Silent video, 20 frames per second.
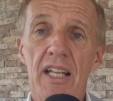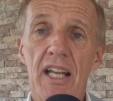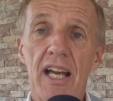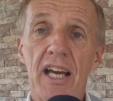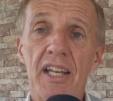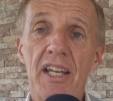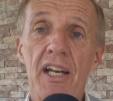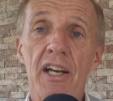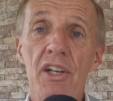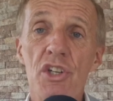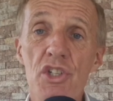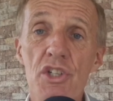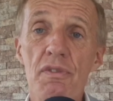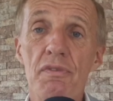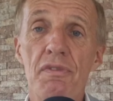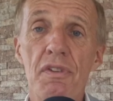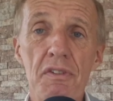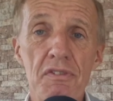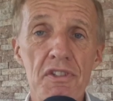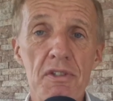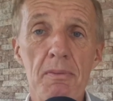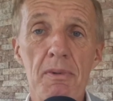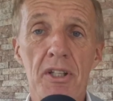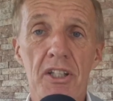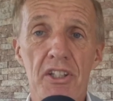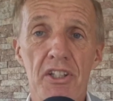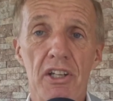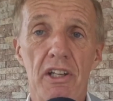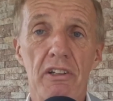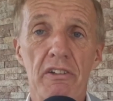and a $150
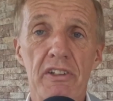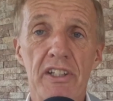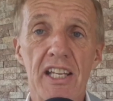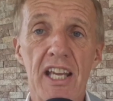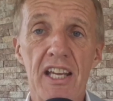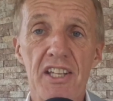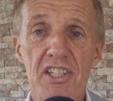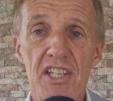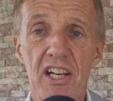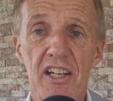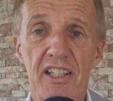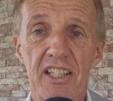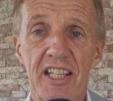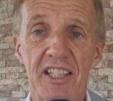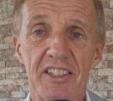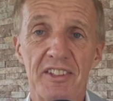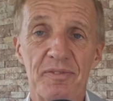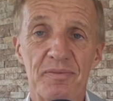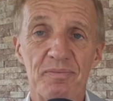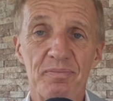million a year target.